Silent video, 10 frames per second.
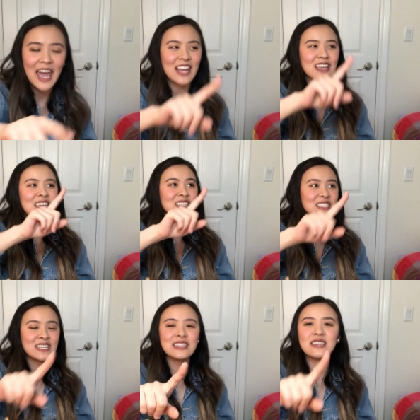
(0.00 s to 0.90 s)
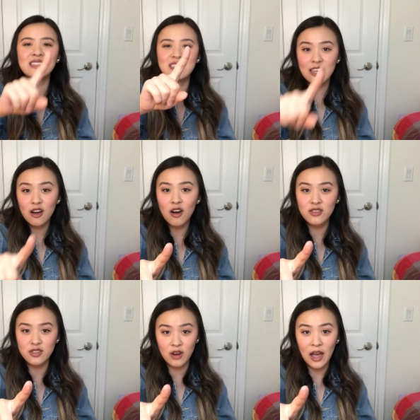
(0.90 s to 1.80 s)
And instantly Dee
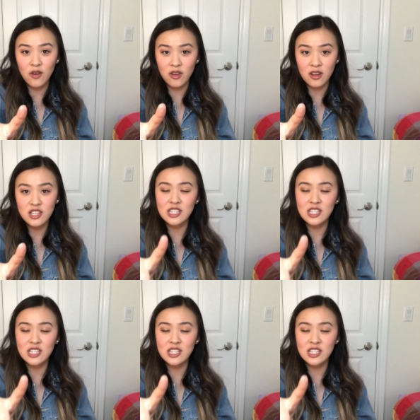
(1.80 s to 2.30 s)
calls her out on it.